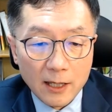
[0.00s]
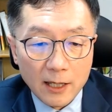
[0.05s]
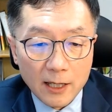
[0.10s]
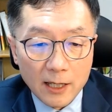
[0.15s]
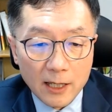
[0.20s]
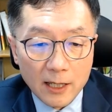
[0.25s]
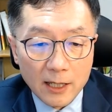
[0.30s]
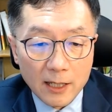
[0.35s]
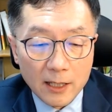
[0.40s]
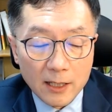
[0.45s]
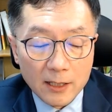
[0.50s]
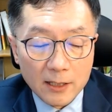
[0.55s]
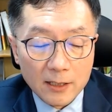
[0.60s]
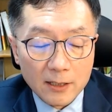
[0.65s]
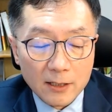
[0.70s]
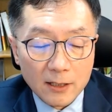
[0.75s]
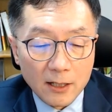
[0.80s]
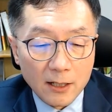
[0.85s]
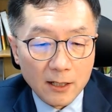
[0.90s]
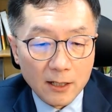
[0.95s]

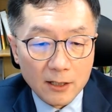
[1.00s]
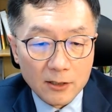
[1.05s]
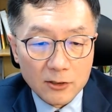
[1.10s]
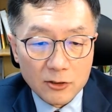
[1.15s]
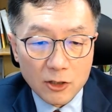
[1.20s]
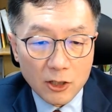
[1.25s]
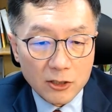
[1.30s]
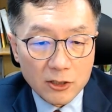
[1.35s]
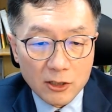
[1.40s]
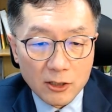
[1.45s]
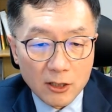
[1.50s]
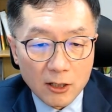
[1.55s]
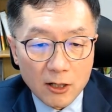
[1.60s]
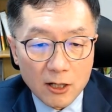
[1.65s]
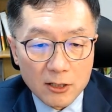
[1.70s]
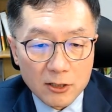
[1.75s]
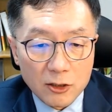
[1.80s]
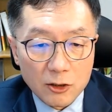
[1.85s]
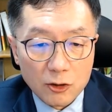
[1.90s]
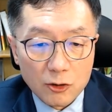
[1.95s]
in uh, judging the
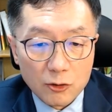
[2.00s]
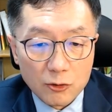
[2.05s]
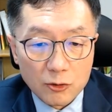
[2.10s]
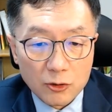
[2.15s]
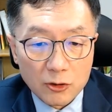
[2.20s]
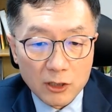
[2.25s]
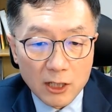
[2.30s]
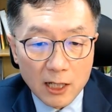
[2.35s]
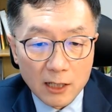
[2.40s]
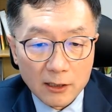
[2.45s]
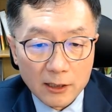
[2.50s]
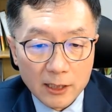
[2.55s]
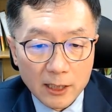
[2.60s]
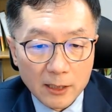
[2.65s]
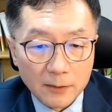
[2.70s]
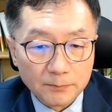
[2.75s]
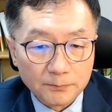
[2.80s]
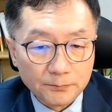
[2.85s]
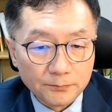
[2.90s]
constitutionality.